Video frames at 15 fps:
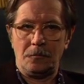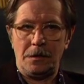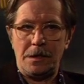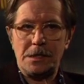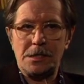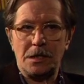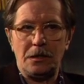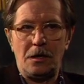Well,
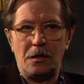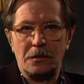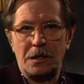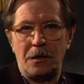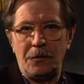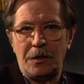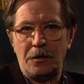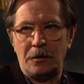there's a lot
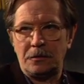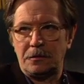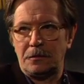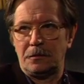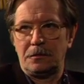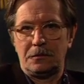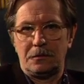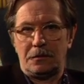going
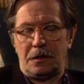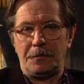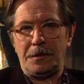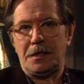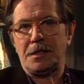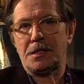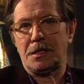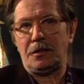on. I
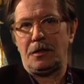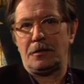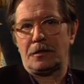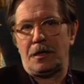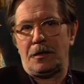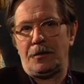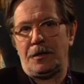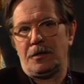mean, there's a lot
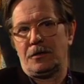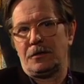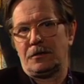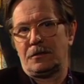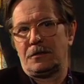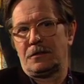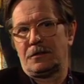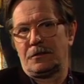going
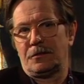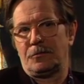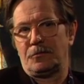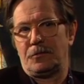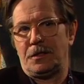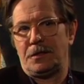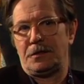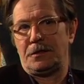on
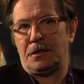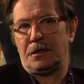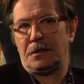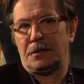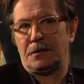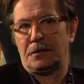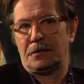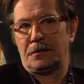with uh,